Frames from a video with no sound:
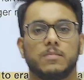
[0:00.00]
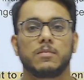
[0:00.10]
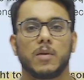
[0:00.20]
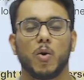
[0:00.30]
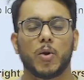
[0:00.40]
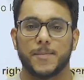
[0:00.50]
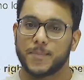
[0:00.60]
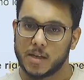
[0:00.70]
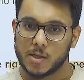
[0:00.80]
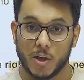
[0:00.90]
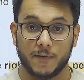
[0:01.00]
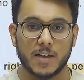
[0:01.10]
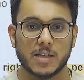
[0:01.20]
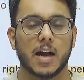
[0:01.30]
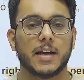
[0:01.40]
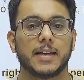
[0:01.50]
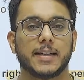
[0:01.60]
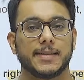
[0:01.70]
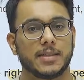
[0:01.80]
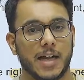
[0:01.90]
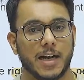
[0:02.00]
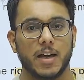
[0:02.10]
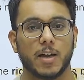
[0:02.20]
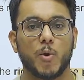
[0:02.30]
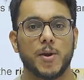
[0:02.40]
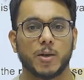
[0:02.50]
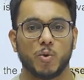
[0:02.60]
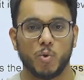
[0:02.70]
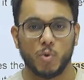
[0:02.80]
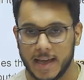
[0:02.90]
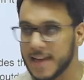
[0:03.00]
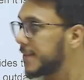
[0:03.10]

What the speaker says: Okay, so the first article that we are going to take